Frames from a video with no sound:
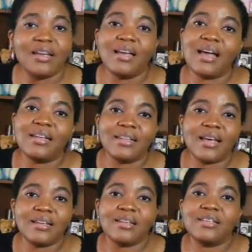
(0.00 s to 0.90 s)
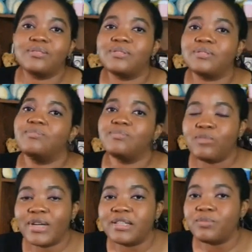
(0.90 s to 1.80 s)
And that is
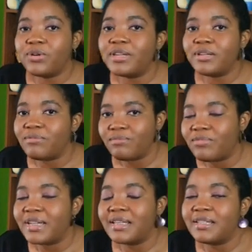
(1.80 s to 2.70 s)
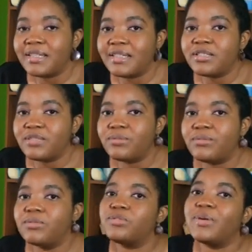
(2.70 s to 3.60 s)
when we're going to really need to know,
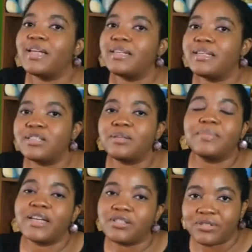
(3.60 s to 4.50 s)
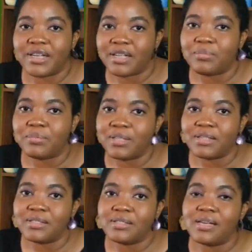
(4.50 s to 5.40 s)
do I need some extra help with
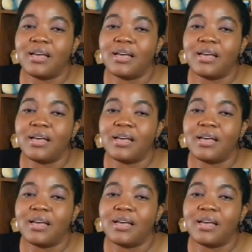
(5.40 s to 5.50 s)
this?